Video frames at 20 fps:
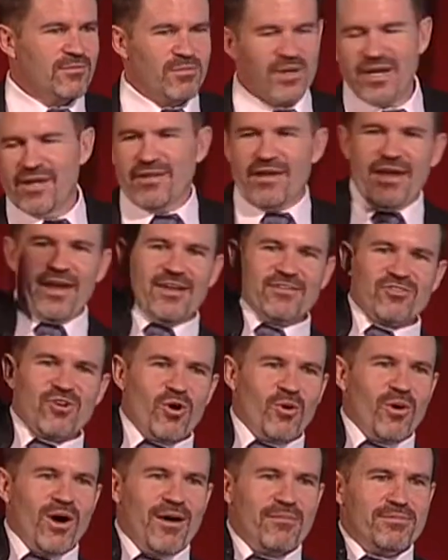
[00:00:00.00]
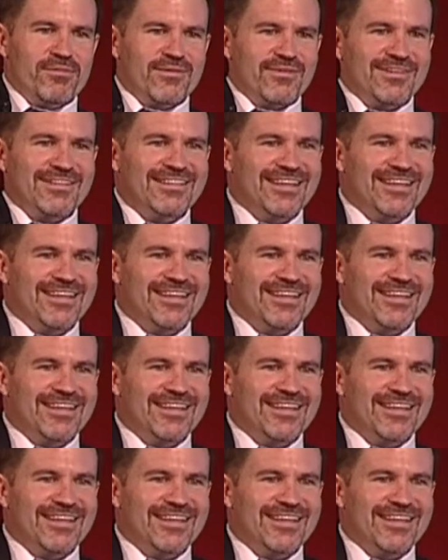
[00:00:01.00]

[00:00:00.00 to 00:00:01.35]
Man, the hands go up.